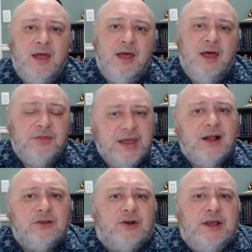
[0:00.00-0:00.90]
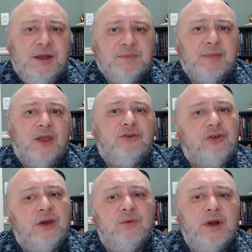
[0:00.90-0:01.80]
The elderly
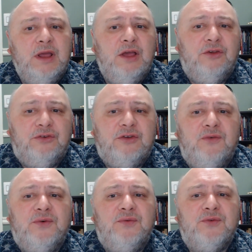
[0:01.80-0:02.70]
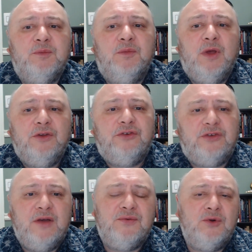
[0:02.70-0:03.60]
generally suffer from
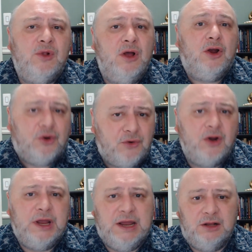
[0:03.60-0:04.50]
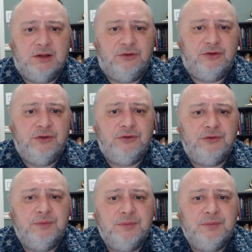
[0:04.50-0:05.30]
several chronic illnesses,